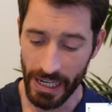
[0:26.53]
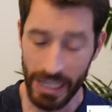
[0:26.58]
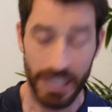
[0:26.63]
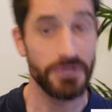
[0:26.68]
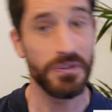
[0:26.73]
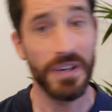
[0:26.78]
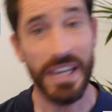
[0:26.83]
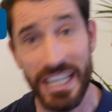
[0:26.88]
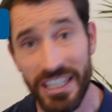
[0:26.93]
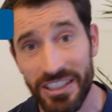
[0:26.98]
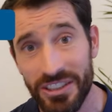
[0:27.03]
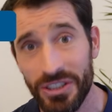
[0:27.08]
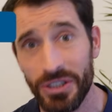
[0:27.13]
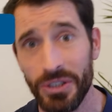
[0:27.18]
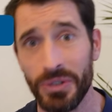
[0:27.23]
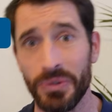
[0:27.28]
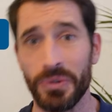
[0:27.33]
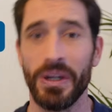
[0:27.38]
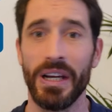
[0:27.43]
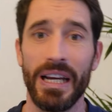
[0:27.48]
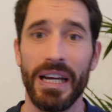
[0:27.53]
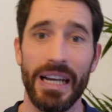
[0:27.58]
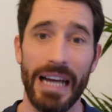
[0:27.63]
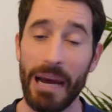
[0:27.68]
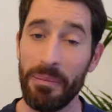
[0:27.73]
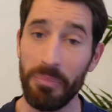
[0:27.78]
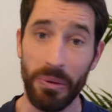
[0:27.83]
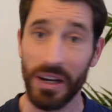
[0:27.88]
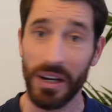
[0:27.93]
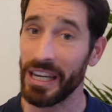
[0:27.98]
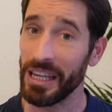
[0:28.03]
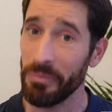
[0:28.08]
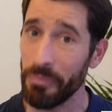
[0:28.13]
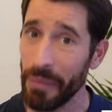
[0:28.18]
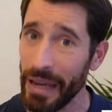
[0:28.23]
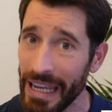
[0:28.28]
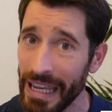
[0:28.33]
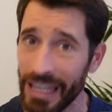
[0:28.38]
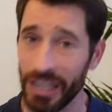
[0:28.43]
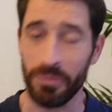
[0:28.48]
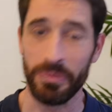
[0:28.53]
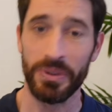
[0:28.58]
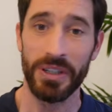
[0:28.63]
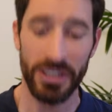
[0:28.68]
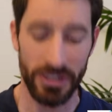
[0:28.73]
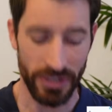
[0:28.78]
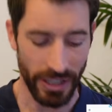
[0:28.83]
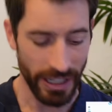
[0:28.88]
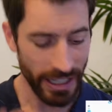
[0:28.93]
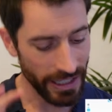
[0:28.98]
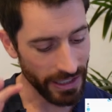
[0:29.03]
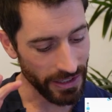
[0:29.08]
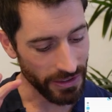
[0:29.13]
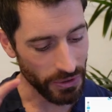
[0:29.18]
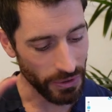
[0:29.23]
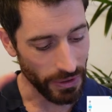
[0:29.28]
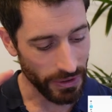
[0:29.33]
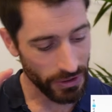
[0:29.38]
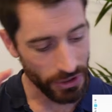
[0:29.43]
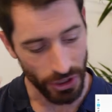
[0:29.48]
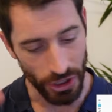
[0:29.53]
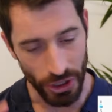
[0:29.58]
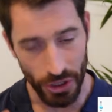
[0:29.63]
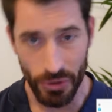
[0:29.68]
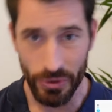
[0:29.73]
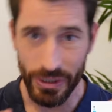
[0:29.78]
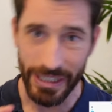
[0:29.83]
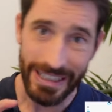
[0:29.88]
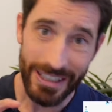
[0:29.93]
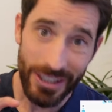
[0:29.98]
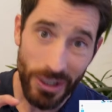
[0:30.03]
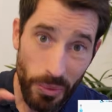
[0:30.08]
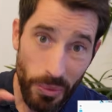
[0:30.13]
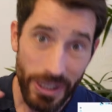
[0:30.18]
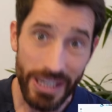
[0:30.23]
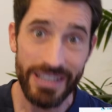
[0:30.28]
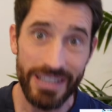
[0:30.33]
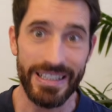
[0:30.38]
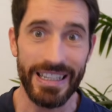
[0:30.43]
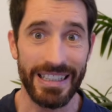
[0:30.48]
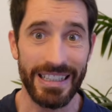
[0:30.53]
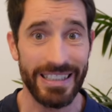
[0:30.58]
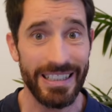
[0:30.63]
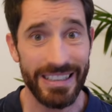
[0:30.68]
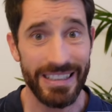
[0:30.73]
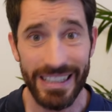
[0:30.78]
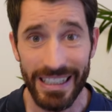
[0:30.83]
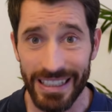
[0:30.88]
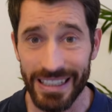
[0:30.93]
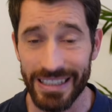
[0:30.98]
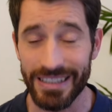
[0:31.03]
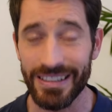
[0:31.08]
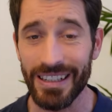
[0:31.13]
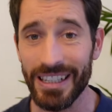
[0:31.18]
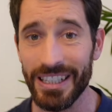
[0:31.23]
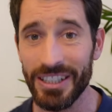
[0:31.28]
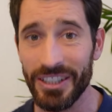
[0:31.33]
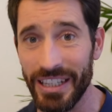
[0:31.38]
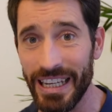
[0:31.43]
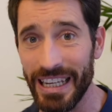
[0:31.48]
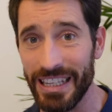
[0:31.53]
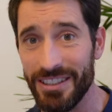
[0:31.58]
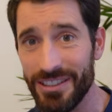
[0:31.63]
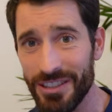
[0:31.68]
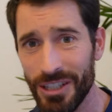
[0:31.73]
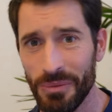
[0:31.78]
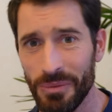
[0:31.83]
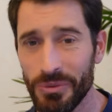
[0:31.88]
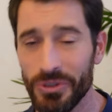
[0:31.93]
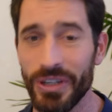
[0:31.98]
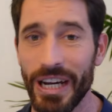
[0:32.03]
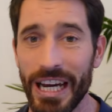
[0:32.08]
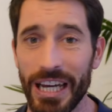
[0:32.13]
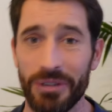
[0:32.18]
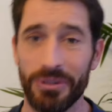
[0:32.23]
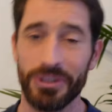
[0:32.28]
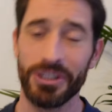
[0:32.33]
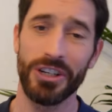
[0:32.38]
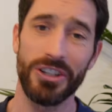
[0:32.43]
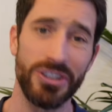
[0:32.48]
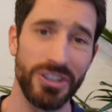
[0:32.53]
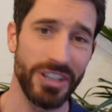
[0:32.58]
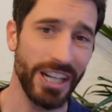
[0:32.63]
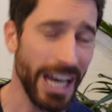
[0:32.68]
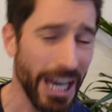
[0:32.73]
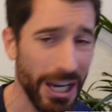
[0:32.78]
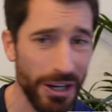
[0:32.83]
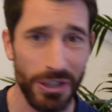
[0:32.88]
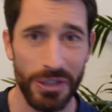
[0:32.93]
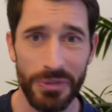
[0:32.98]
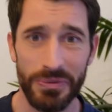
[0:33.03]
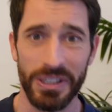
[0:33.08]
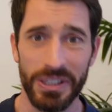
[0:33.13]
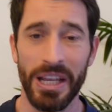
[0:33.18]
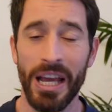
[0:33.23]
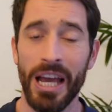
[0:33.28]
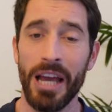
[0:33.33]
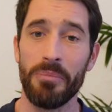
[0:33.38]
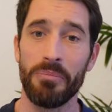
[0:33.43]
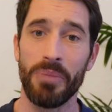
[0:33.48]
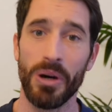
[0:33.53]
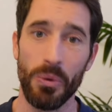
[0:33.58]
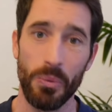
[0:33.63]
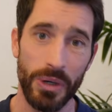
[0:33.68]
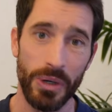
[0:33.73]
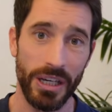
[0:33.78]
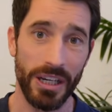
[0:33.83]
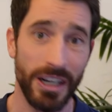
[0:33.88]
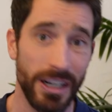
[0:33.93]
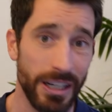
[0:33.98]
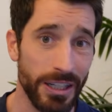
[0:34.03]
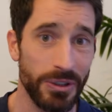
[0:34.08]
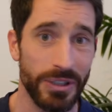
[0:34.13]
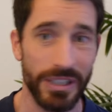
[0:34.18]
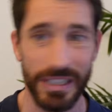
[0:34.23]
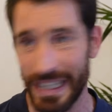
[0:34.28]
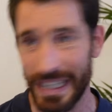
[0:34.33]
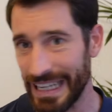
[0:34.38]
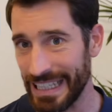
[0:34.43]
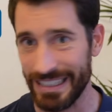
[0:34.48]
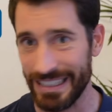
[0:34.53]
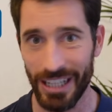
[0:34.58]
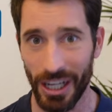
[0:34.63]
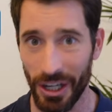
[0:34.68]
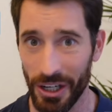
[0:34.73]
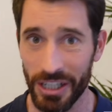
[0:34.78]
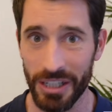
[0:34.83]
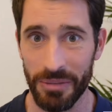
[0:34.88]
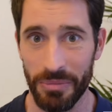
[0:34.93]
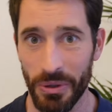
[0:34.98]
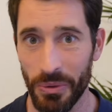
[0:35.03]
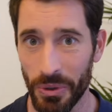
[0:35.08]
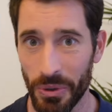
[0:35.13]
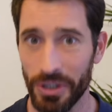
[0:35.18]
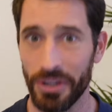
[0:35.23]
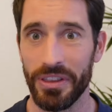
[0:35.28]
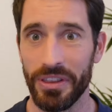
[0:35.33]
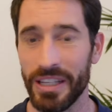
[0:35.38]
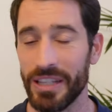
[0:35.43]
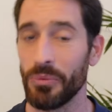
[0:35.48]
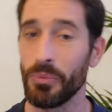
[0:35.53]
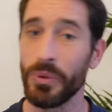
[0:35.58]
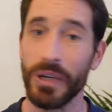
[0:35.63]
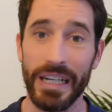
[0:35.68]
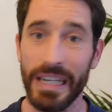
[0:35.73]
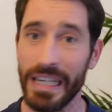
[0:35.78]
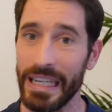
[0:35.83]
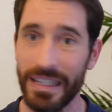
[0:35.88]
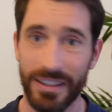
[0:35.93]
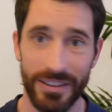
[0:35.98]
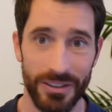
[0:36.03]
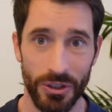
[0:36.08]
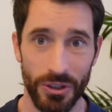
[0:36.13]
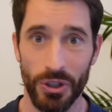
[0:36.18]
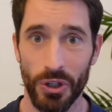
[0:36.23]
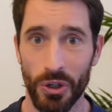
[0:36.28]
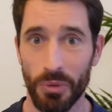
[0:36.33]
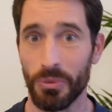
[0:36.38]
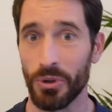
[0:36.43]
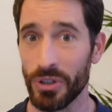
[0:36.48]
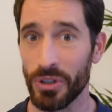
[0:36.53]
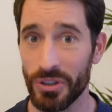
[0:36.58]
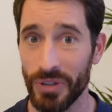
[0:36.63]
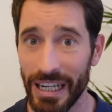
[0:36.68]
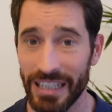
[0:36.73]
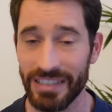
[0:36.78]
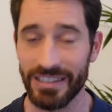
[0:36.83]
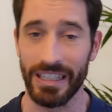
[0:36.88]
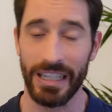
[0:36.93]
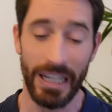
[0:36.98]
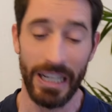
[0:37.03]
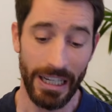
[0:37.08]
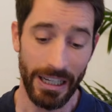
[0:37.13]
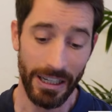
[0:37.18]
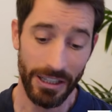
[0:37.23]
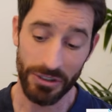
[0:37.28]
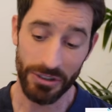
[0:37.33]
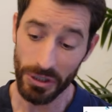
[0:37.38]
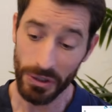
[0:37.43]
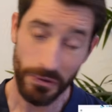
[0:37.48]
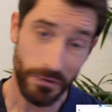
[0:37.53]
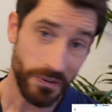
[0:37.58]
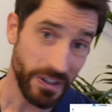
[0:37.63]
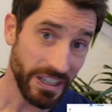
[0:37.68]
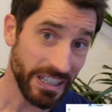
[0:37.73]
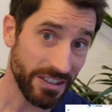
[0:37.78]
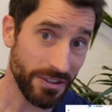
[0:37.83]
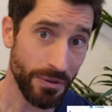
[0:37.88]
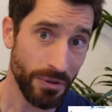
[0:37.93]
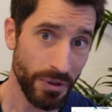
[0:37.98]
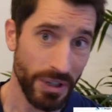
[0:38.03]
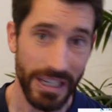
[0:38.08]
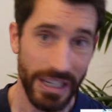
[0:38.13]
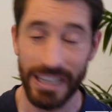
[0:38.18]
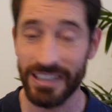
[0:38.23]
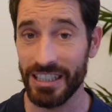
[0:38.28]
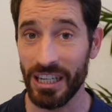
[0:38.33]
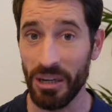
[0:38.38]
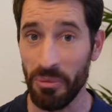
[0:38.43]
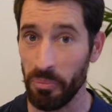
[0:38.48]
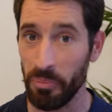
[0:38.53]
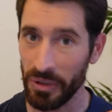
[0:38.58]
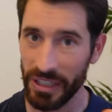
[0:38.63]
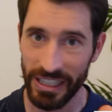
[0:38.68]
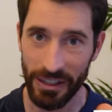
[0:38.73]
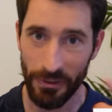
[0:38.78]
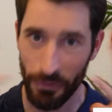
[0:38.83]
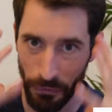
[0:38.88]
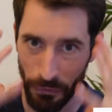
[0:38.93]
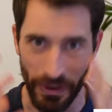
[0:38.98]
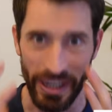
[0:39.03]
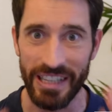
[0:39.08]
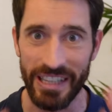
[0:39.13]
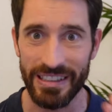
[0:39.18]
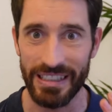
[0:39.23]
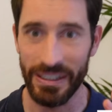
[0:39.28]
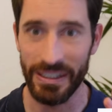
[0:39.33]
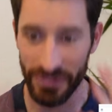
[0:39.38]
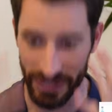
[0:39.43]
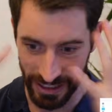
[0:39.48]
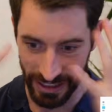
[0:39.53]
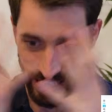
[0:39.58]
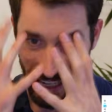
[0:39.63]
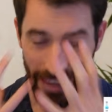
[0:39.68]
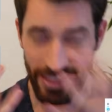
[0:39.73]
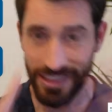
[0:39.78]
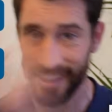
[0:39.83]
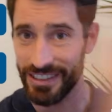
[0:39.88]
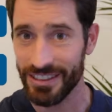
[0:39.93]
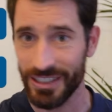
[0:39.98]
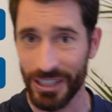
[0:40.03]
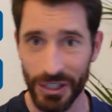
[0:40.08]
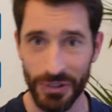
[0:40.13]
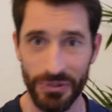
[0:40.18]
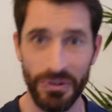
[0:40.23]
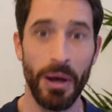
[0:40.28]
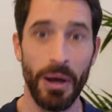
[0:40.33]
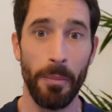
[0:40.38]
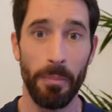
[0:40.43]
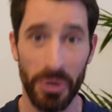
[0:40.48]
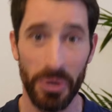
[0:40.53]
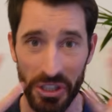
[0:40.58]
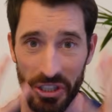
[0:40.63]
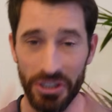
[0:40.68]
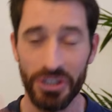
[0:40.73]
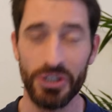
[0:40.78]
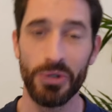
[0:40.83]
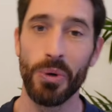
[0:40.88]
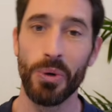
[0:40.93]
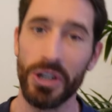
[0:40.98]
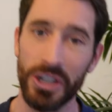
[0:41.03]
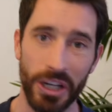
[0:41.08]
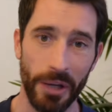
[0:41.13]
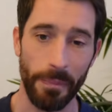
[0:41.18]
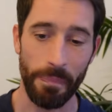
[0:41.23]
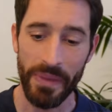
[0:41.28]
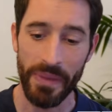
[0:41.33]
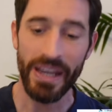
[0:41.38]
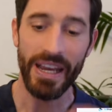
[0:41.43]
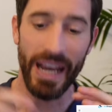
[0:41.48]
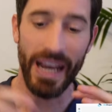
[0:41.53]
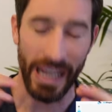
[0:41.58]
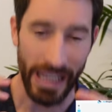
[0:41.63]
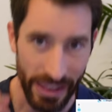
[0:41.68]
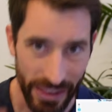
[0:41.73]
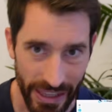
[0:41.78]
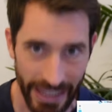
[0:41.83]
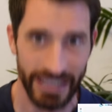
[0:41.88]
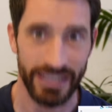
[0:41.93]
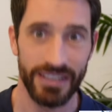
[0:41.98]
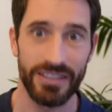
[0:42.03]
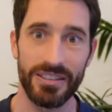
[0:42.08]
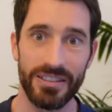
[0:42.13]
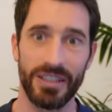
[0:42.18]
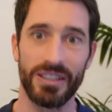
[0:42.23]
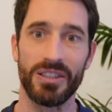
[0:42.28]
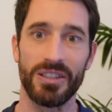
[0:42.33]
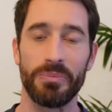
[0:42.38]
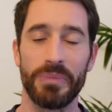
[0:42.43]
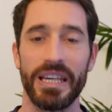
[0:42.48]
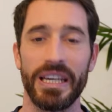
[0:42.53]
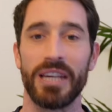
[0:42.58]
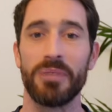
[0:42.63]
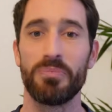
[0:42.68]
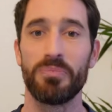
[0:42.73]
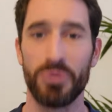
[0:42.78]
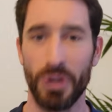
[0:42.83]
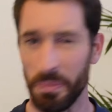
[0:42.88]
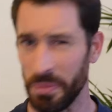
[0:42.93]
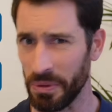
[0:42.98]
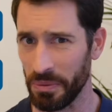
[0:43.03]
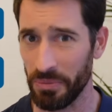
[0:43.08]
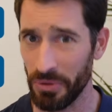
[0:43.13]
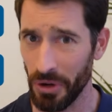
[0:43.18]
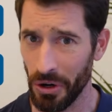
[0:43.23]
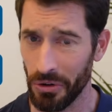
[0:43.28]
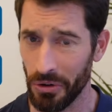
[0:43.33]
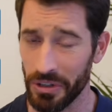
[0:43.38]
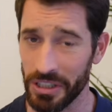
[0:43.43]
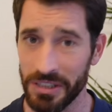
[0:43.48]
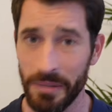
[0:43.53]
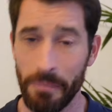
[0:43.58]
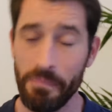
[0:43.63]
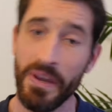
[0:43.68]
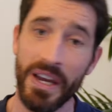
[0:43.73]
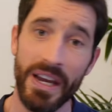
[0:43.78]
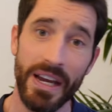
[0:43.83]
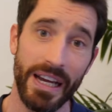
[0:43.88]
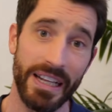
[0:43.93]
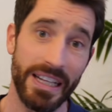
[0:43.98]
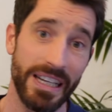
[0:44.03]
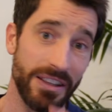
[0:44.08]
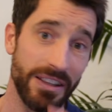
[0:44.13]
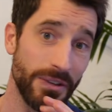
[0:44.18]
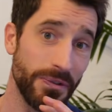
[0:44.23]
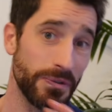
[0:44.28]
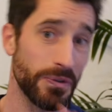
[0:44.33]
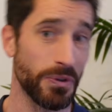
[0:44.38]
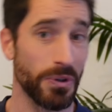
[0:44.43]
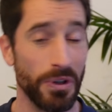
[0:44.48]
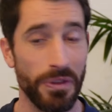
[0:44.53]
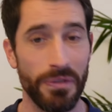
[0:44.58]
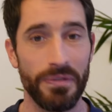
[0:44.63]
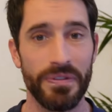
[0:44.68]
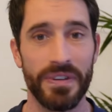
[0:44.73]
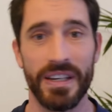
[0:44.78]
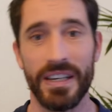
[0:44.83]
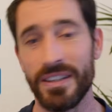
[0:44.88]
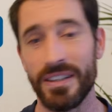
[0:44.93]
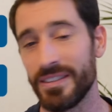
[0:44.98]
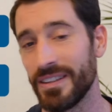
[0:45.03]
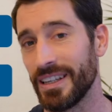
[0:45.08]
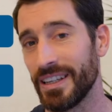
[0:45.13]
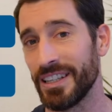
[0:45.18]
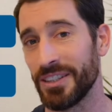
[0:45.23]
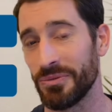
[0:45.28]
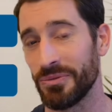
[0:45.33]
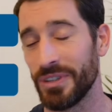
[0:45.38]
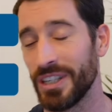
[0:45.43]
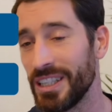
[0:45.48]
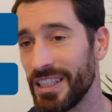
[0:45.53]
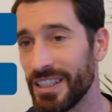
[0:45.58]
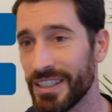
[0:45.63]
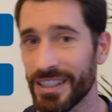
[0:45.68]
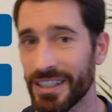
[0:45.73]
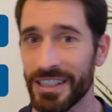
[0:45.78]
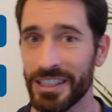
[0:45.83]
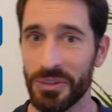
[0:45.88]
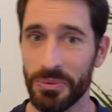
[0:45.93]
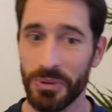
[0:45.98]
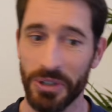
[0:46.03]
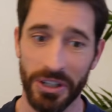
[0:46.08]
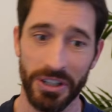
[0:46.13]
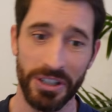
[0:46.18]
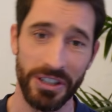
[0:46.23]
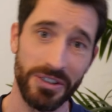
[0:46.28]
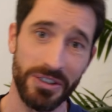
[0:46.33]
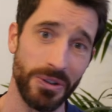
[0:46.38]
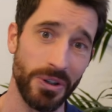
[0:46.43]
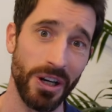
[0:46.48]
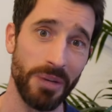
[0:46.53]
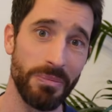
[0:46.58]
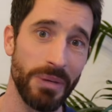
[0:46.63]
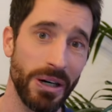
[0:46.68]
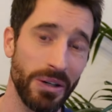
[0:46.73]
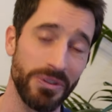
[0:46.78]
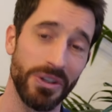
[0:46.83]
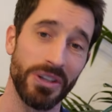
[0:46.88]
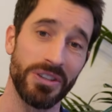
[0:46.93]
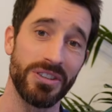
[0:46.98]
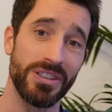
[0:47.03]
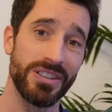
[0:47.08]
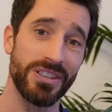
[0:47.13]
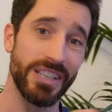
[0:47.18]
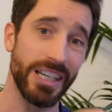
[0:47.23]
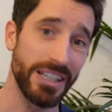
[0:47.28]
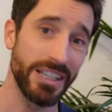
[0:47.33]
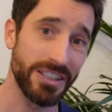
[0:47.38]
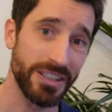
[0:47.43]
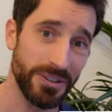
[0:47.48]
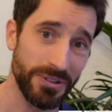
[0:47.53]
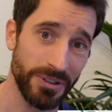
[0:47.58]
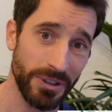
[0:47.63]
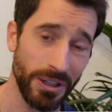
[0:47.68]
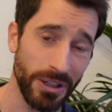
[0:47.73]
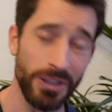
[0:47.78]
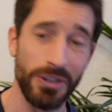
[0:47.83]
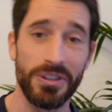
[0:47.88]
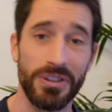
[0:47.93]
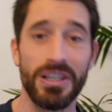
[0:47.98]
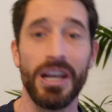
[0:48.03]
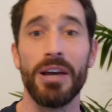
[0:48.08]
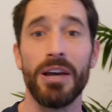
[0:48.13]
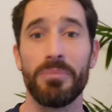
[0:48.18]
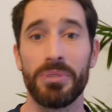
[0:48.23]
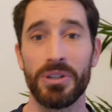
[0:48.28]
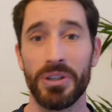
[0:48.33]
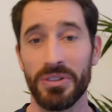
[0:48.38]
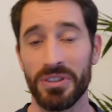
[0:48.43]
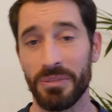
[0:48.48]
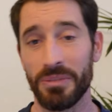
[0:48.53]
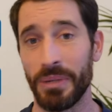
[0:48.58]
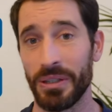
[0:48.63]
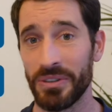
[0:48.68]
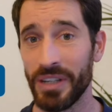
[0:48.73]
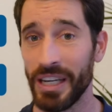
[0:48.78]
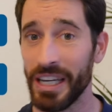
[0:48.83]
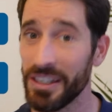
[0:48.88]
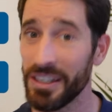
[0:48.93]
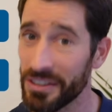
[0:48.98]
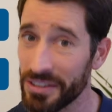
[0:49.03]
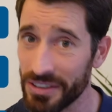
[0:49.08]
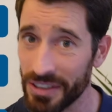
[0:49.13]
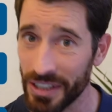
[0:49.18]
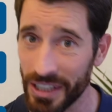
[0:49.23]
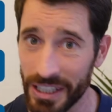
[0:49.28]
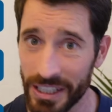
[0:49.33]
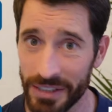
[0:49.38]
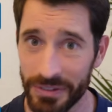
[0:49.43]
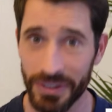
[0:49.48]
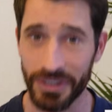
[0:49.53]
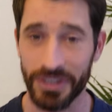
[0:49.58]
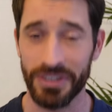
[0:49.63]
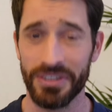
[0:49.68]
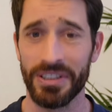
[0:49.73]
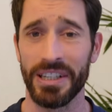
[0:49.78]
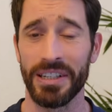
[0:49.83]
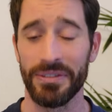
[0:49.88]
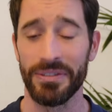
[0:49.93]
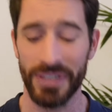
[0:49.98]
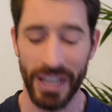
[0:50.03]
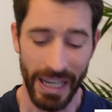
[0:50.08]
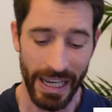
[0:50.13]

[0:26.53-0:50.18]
Phase 2, applying makeup, trying to tune and squeeze the existing design to get some drag reduction out of it, but we concluded it's not going to be worth it, we need to go more drastic. So phase 3 is a complete facelift. Take this off, put a new one on, and then start to make proper progress. And then the 4th phase is really nice. We're going to talk about not just the external looks, but also about the inner side of ourselves,